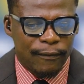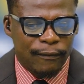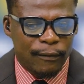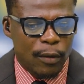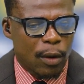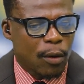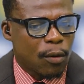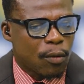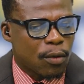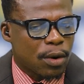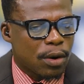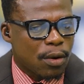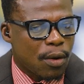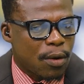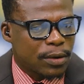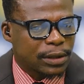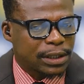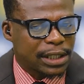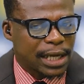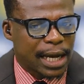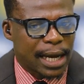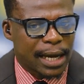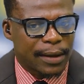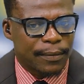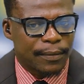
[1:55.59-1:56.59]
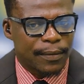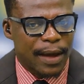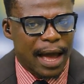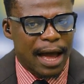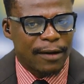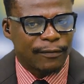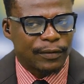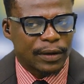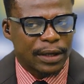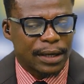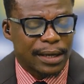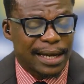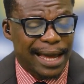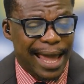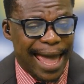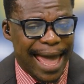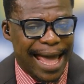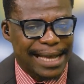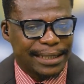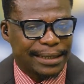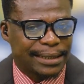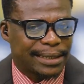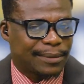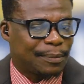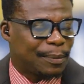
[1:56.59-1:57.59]
for a long time, Africa
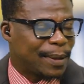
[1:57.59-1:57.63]
has